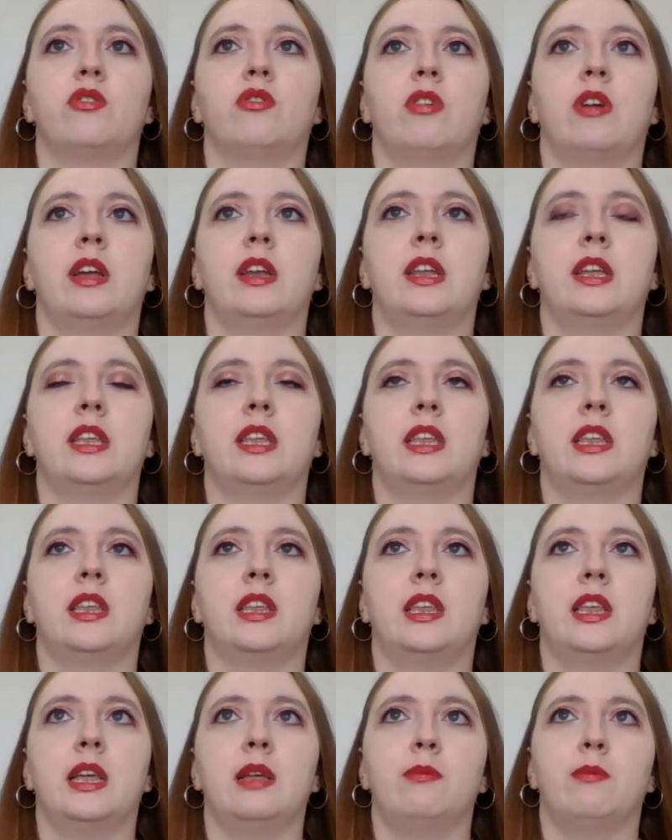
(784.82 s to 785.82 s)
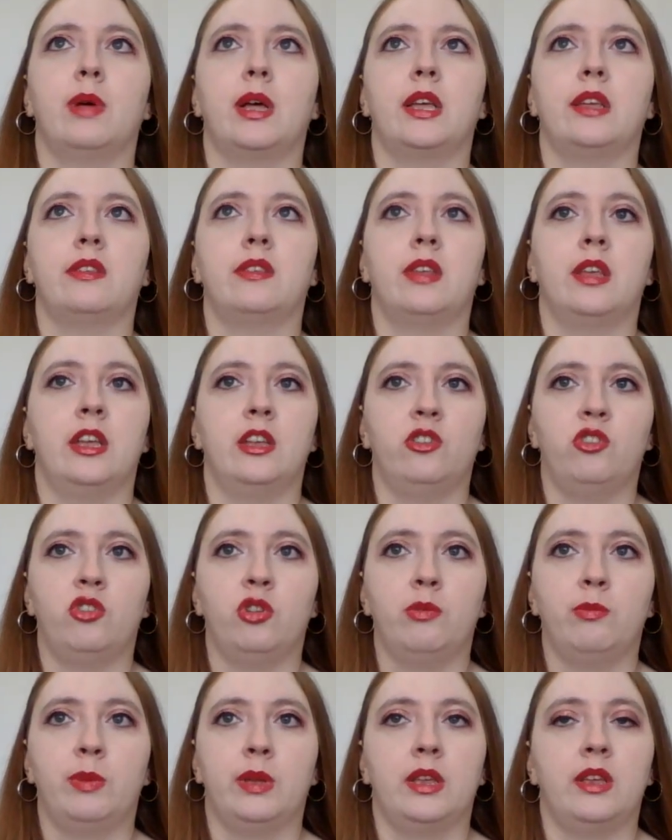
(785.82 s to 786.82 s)
trying to get my
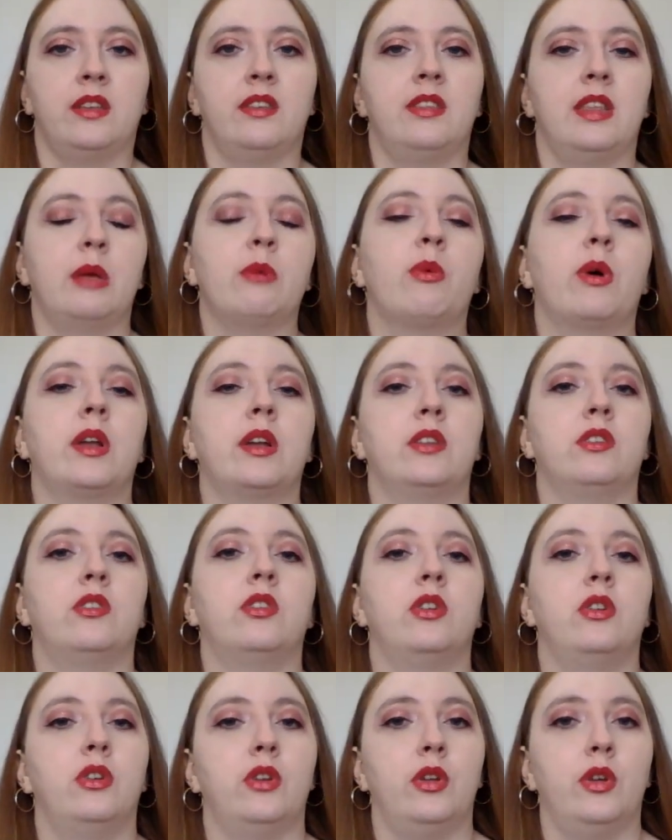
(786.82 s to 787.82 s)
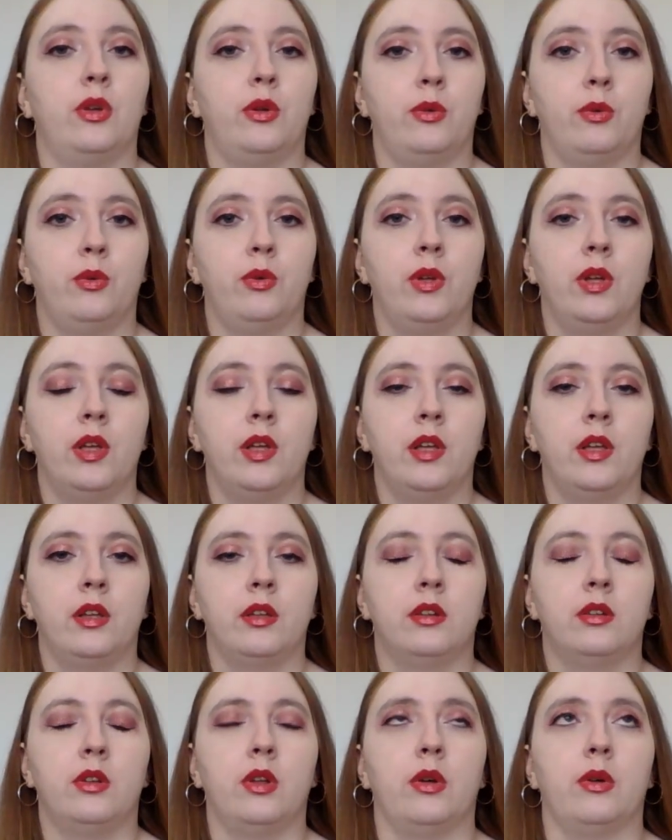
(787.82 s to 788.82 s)
attention because they wanted to know,
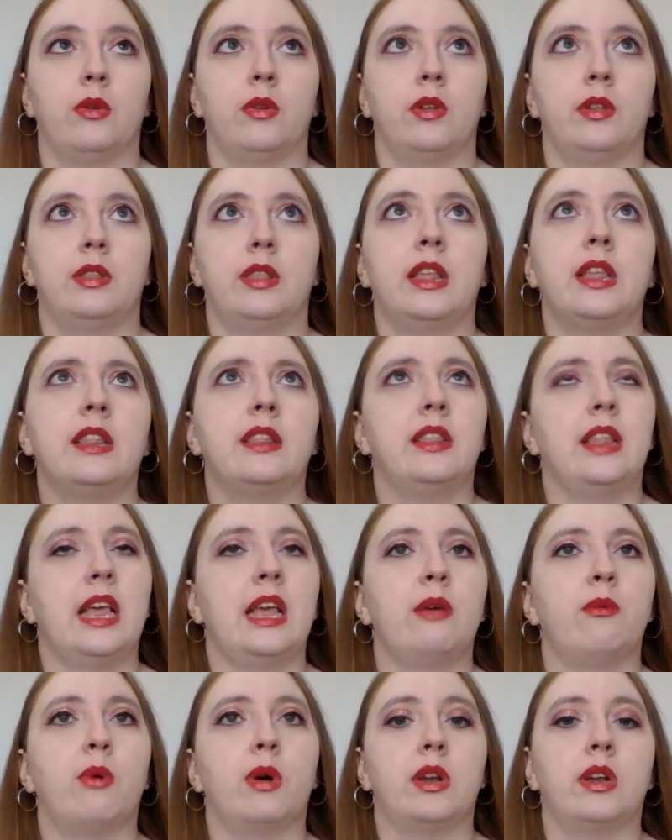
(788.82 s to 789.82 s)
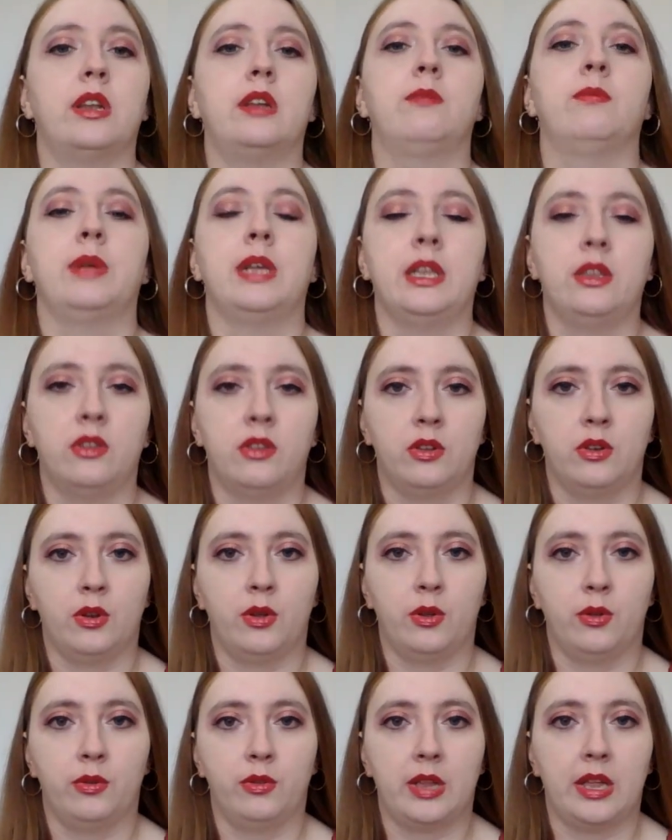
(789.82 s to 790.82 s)
no, that they wanted me to
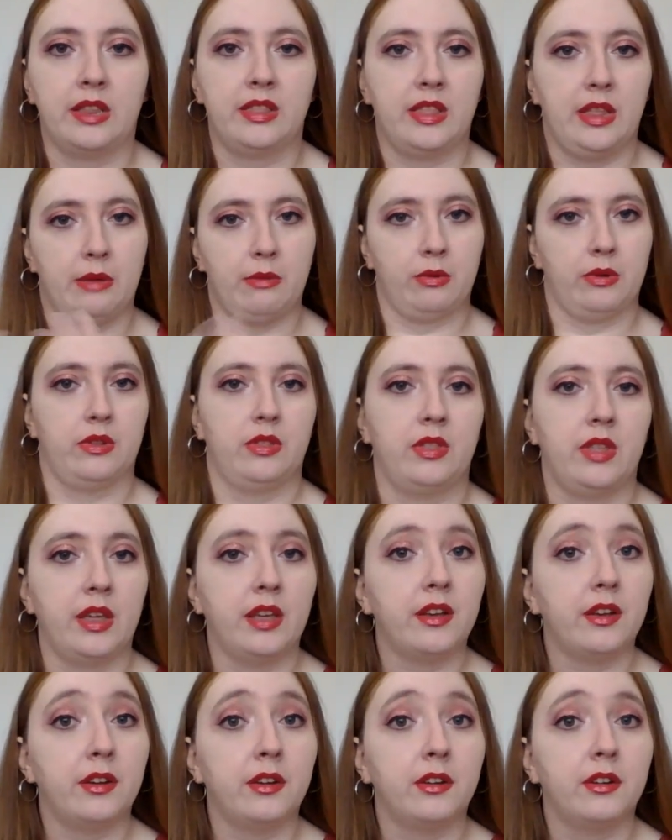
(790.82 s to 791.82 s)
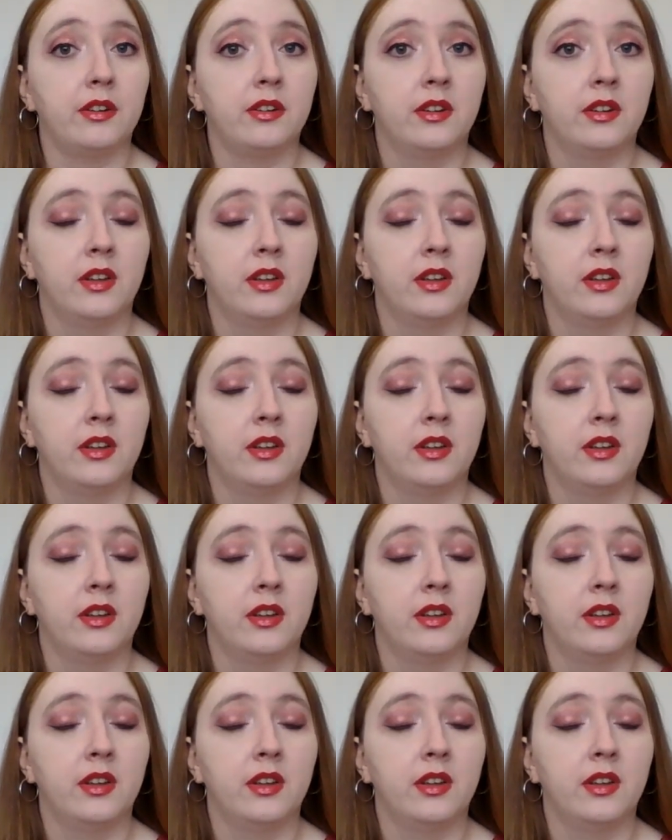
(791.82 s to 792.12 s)
know that they were there.